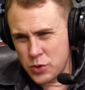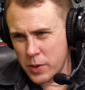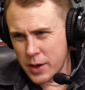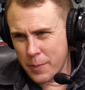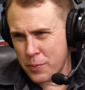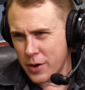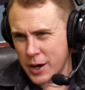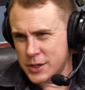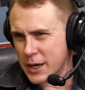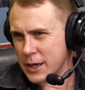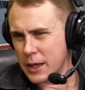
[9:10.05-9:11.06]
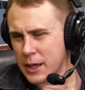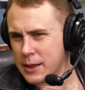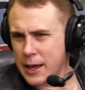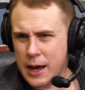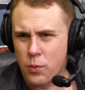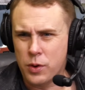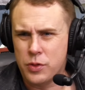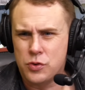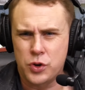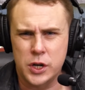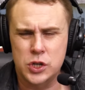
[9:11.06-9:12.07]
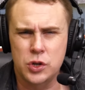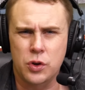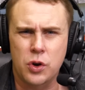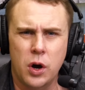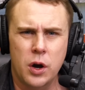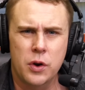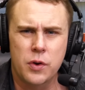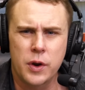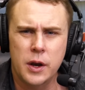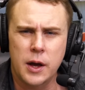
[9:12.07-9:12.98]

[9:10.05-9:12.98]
doing a project like that with traditional concrete?